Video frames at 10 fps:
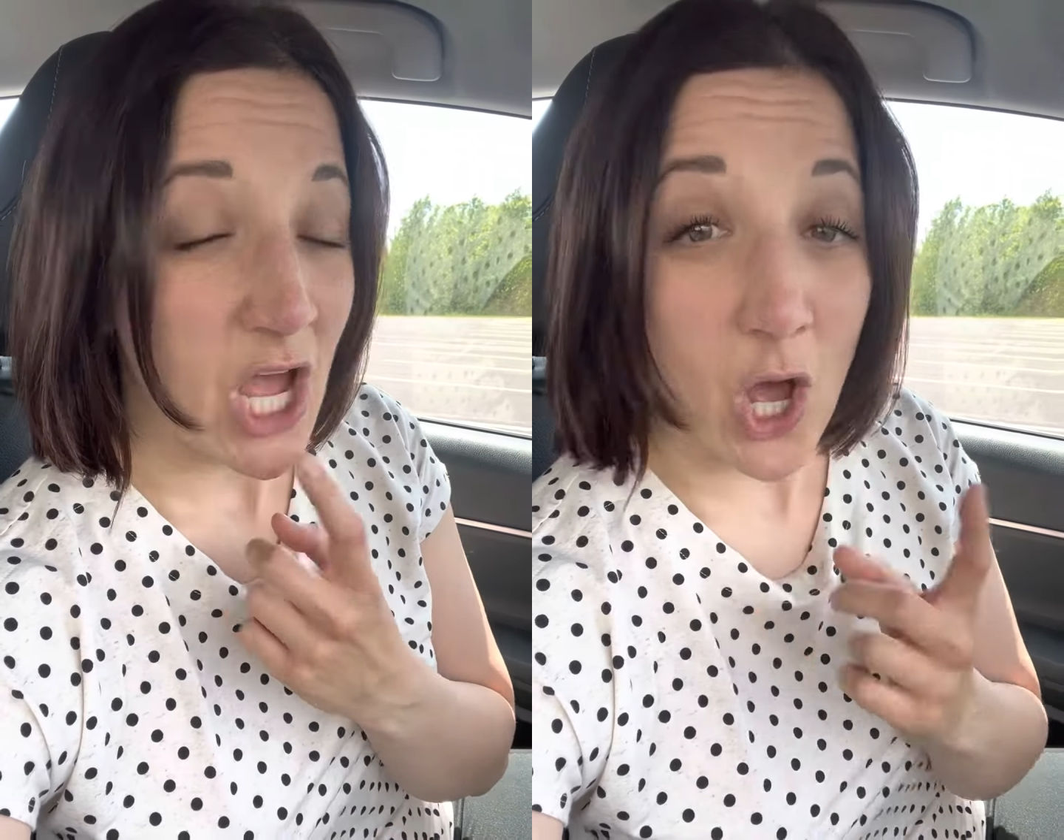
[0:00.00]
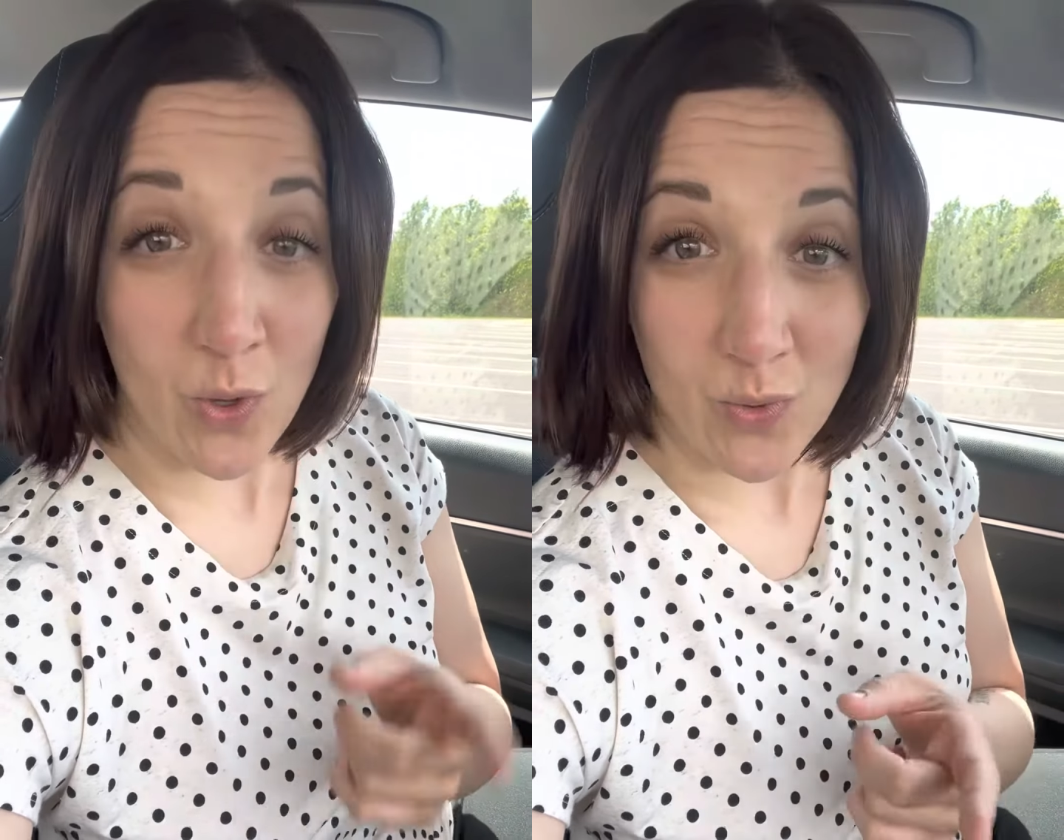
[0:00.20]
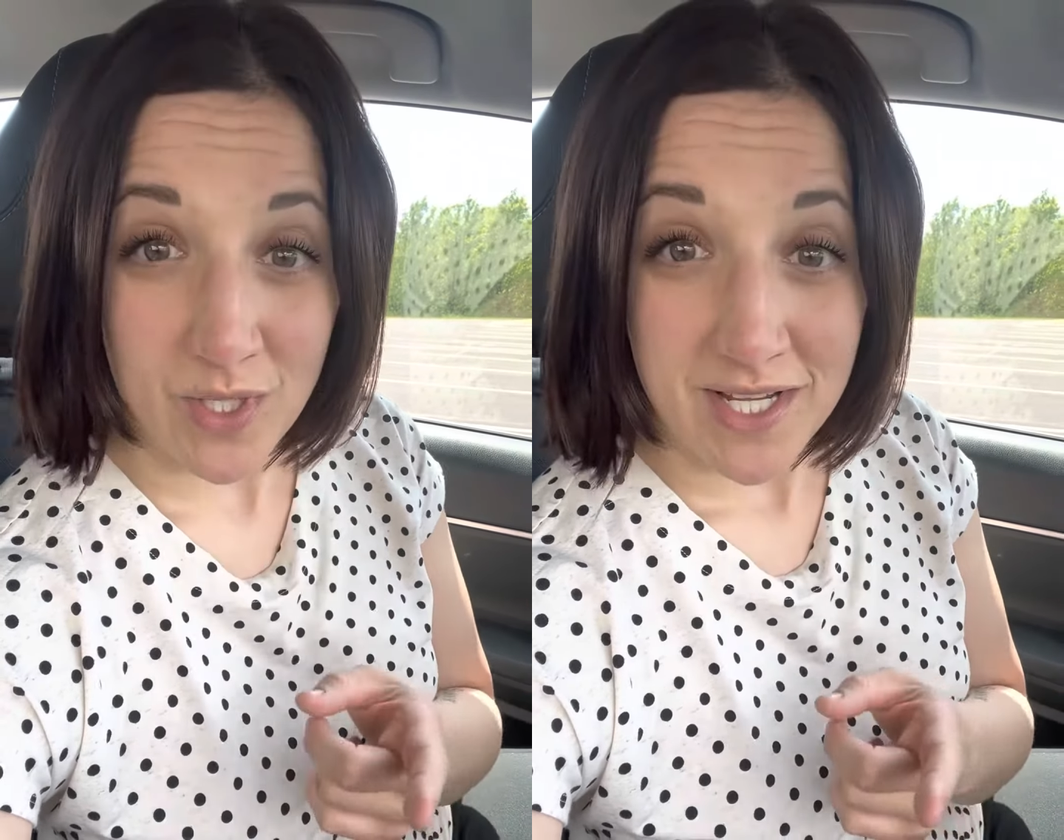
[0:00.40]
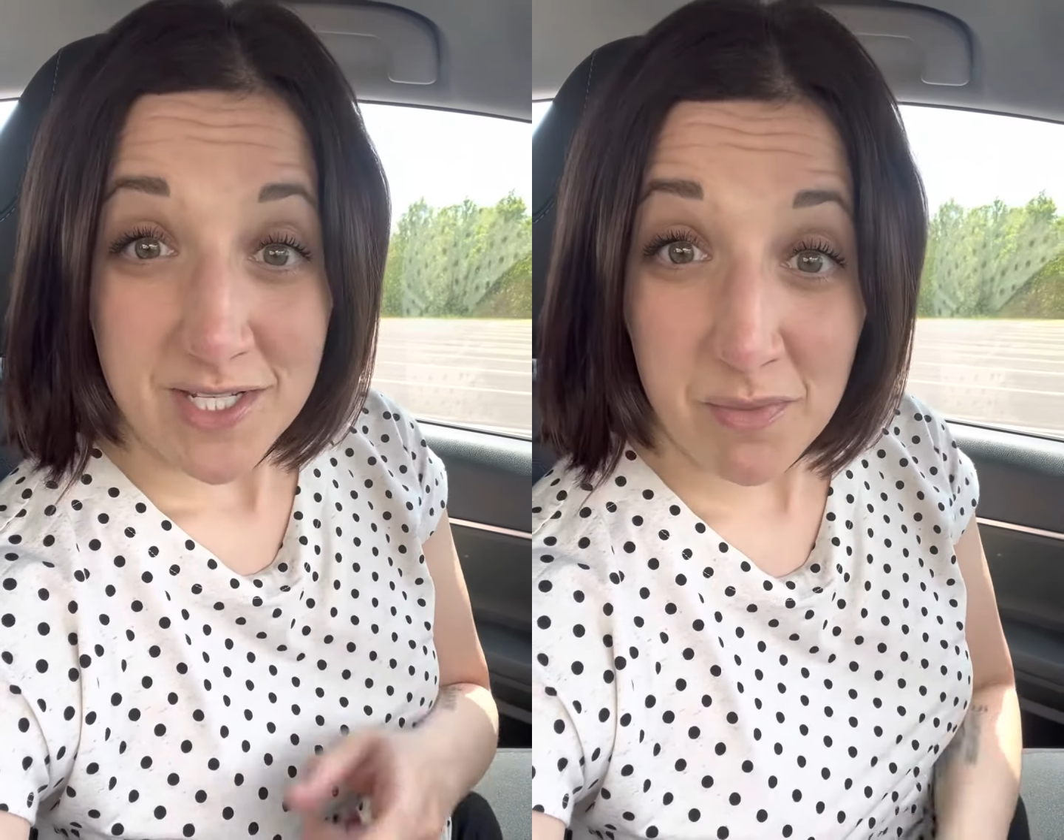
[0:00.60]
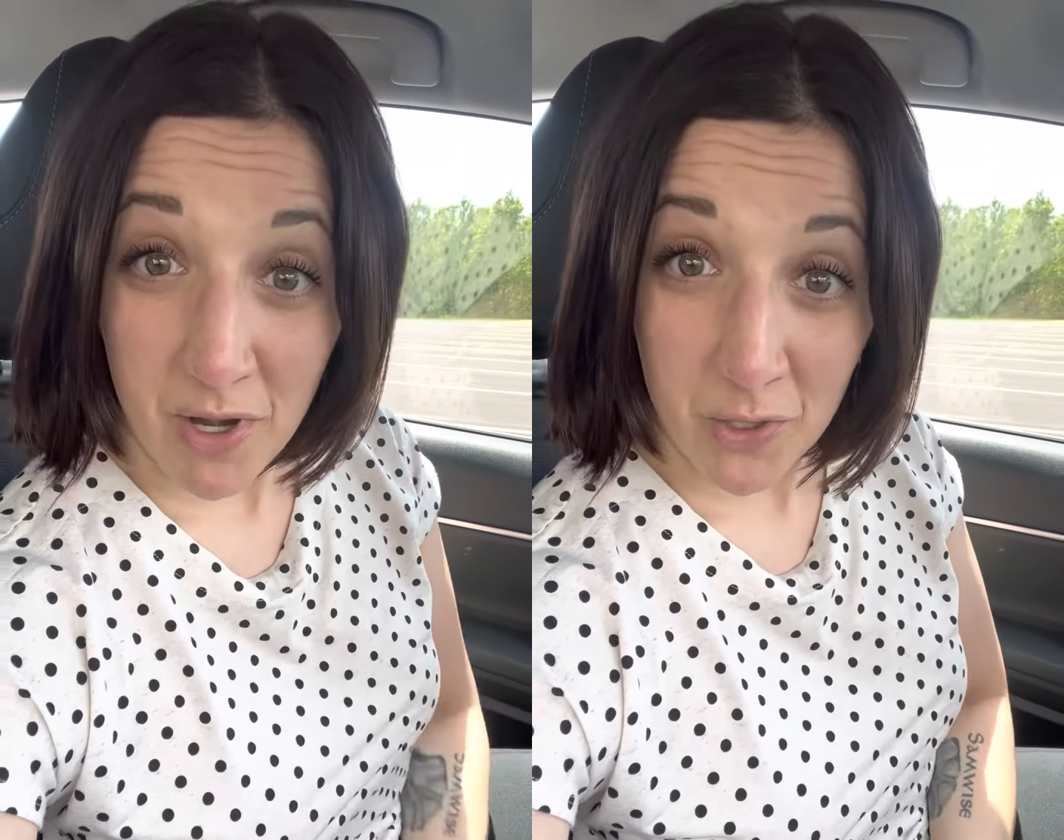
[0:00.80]
Oh,
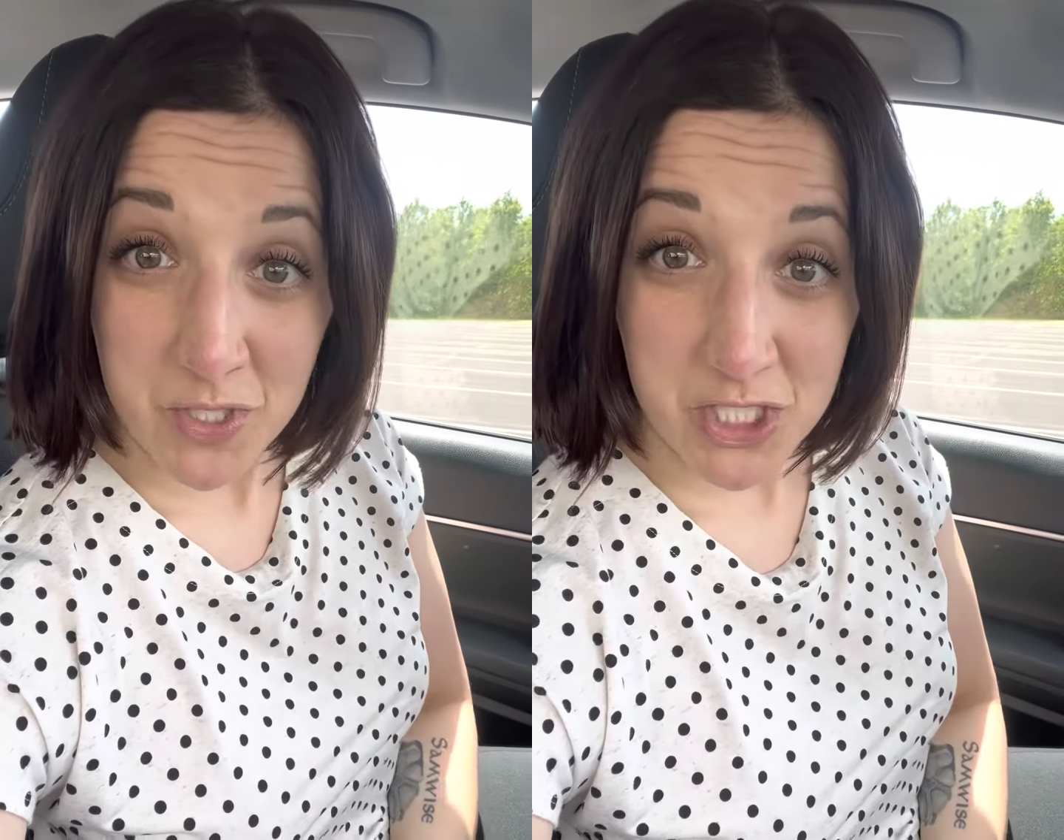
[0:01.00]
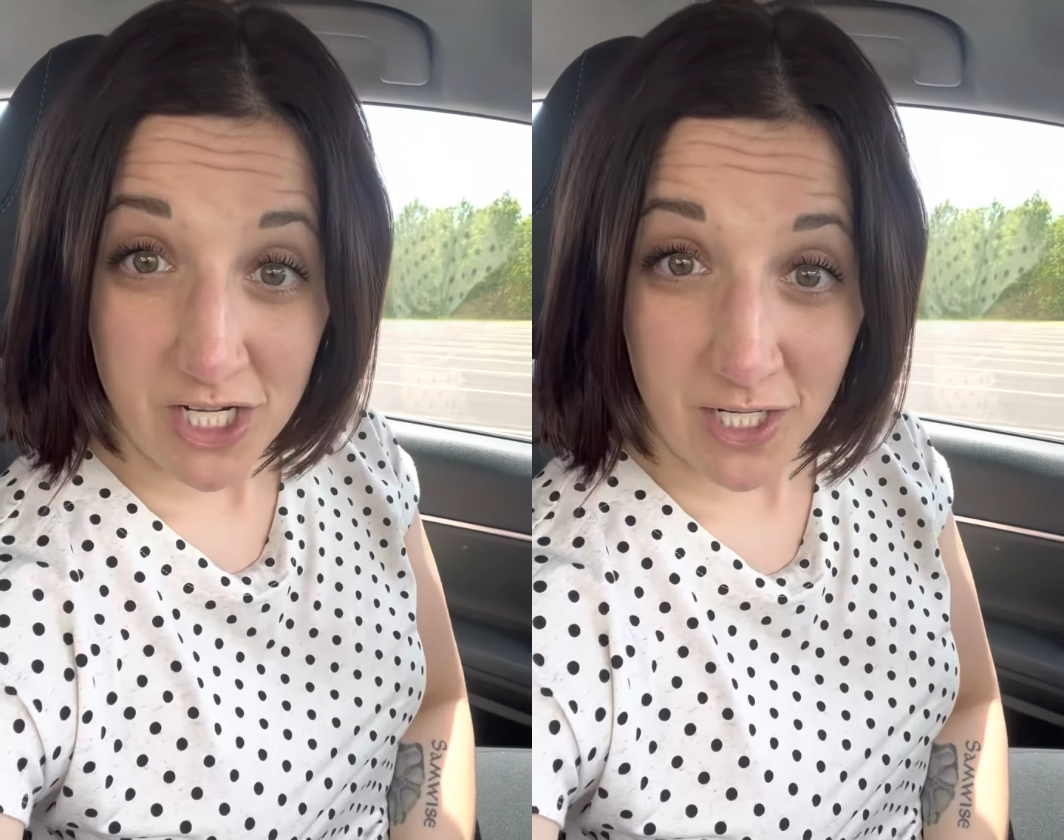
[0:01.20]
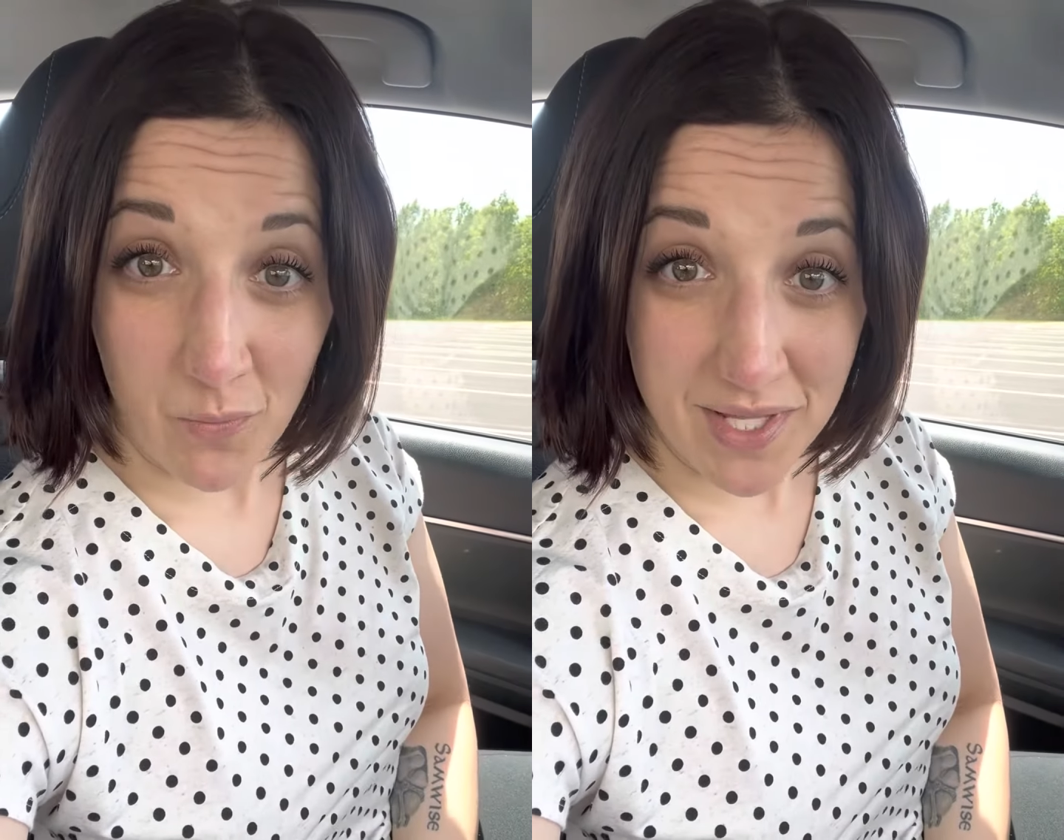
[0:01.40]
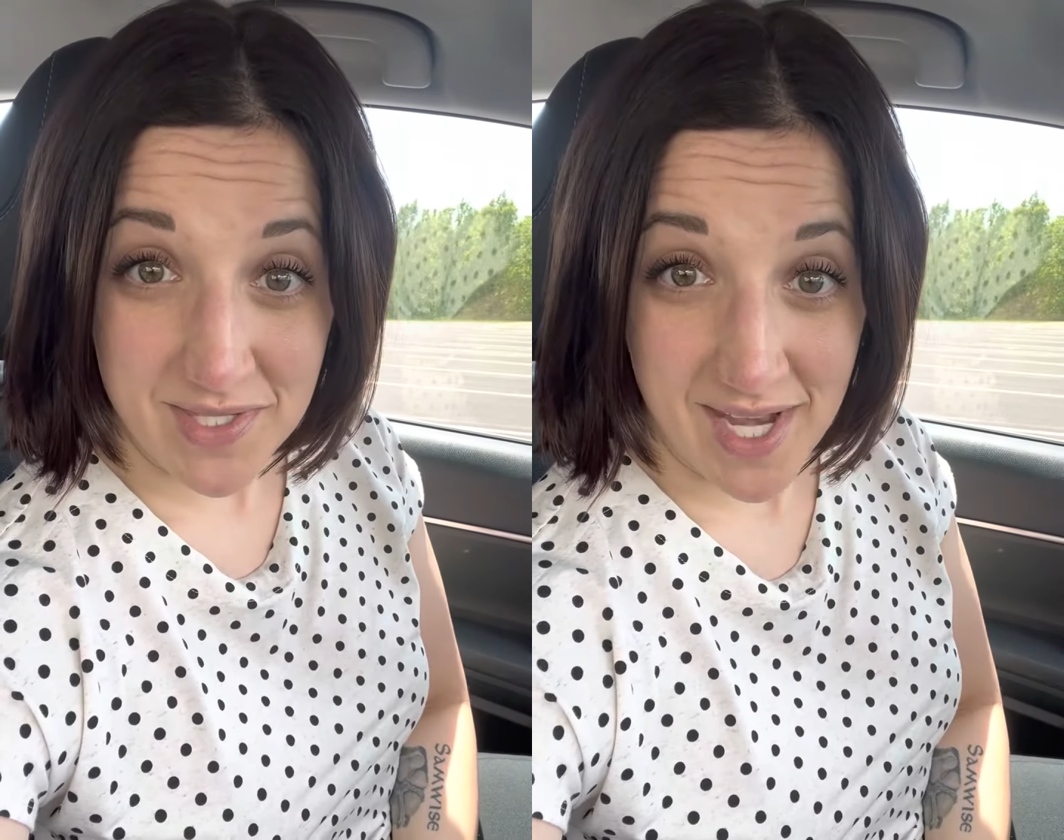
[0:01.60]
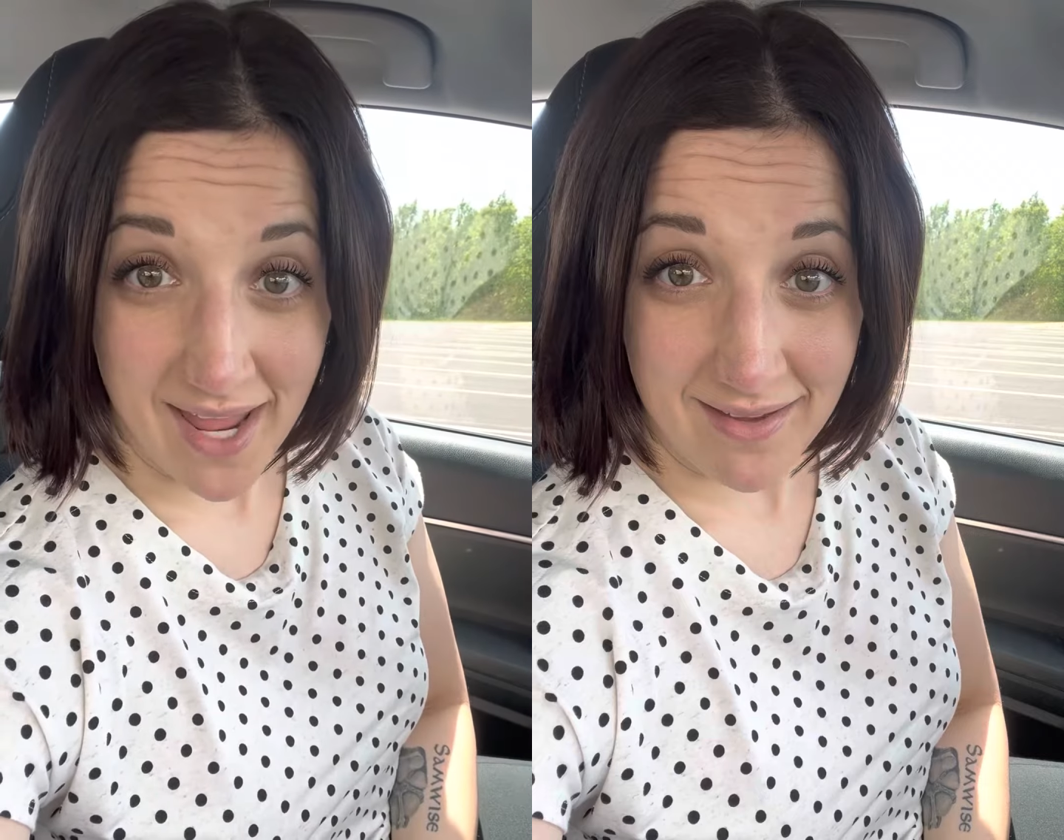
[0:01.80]
tomorrow is Sharing
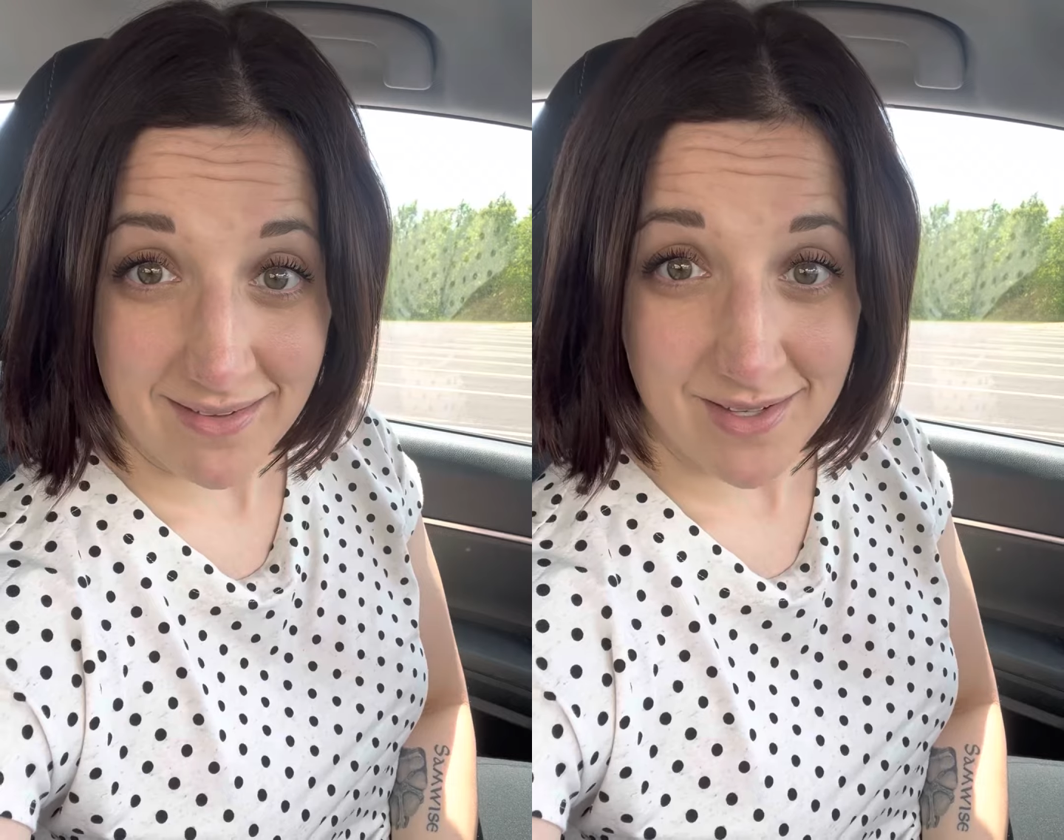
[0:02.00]
Wednesday.